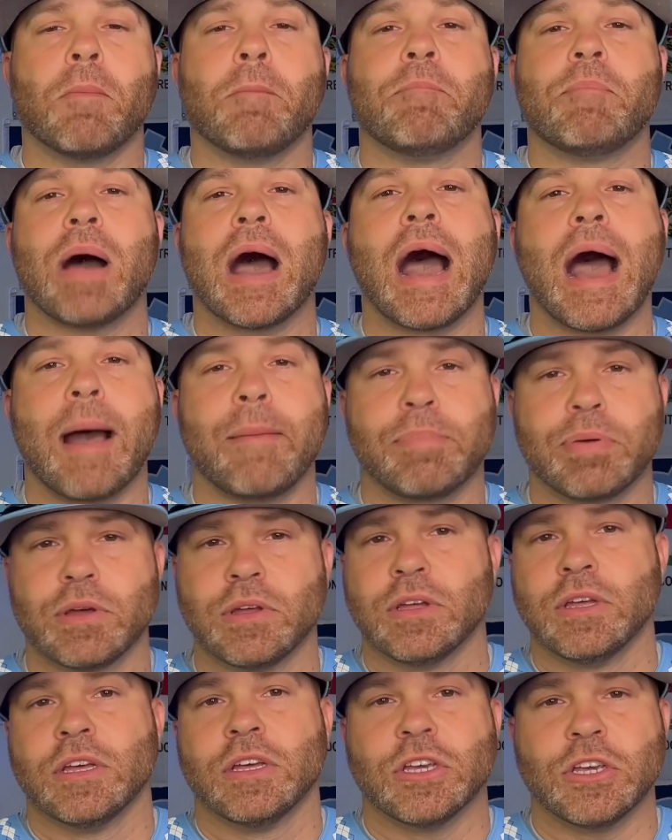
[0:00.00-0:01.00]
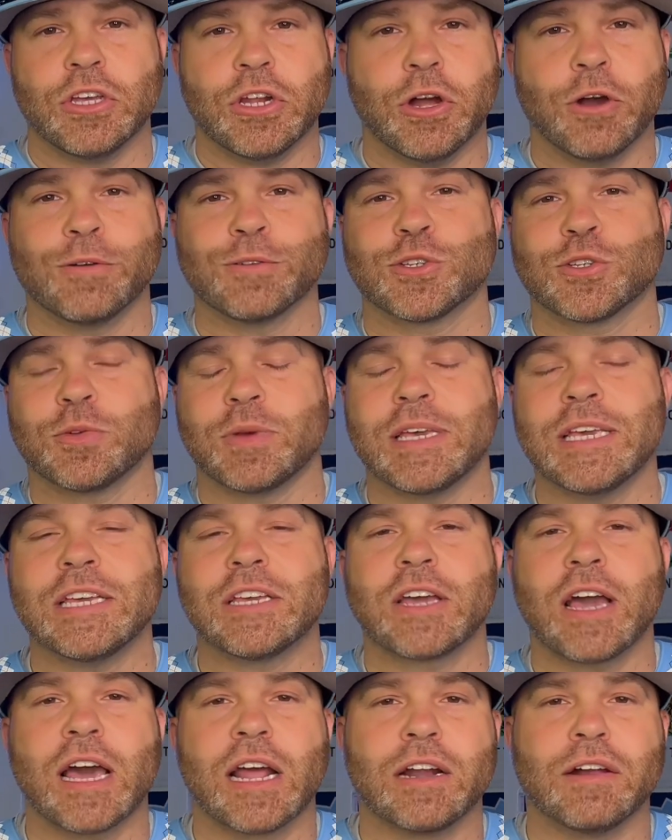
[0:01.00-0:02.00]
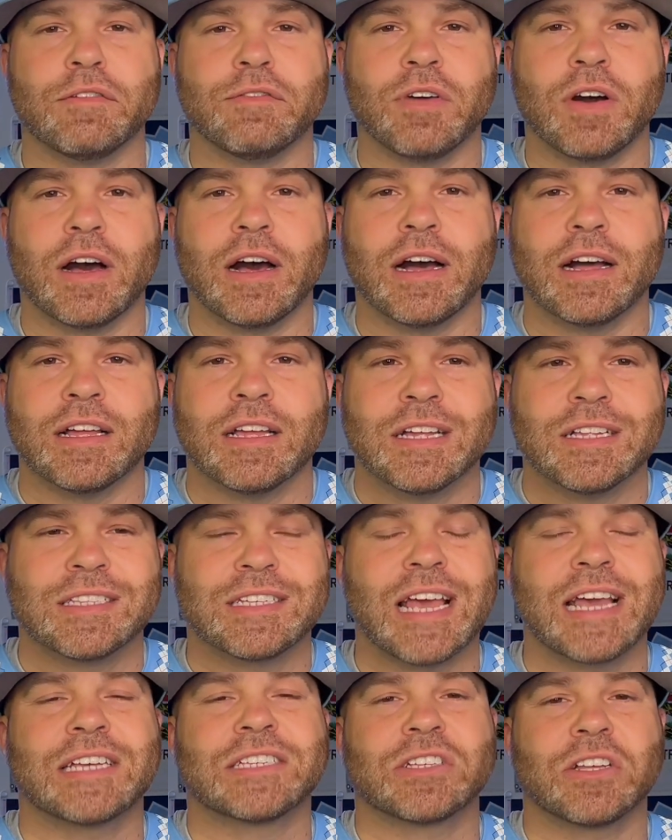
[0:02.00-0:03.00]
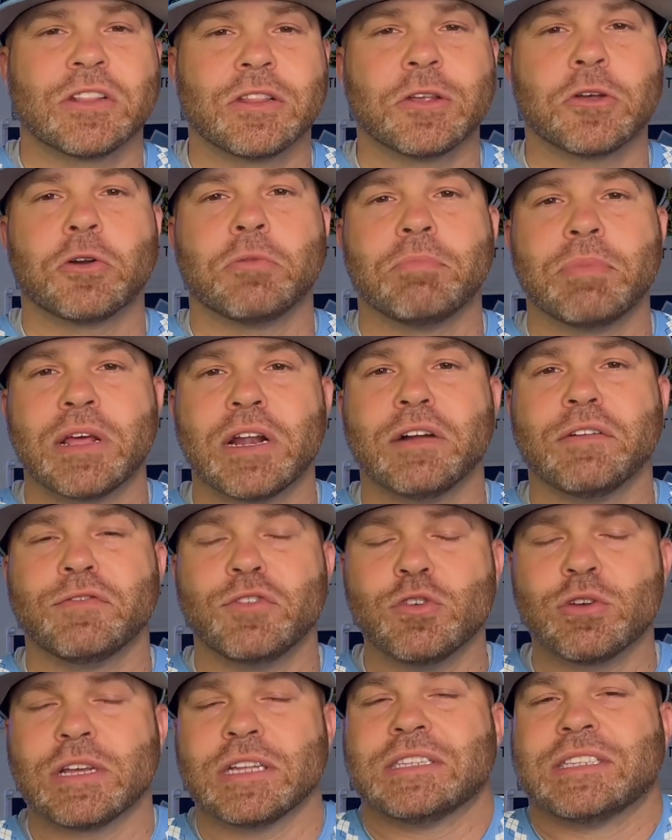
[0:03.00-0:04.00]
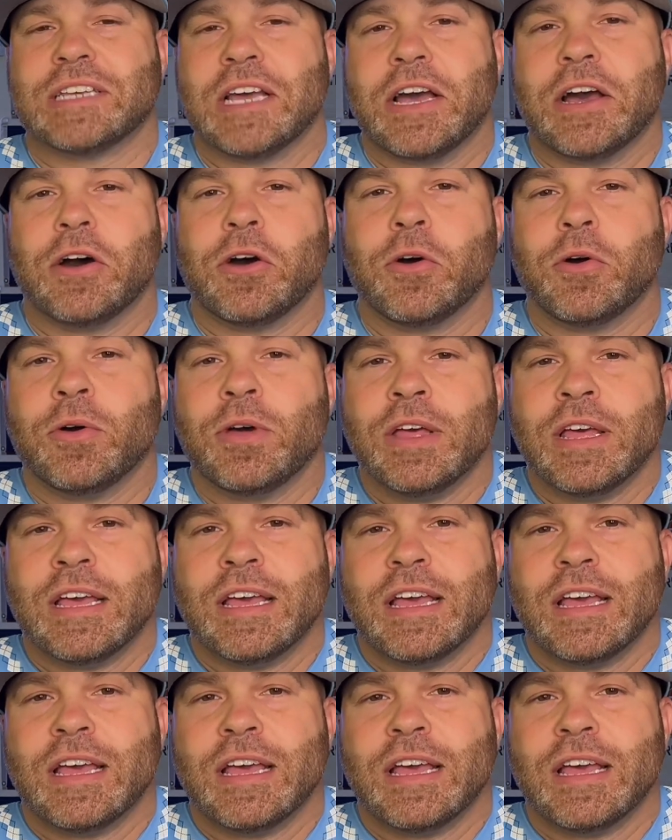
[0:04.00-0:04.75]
pop, so he kind of takes a little bit of, you can tell,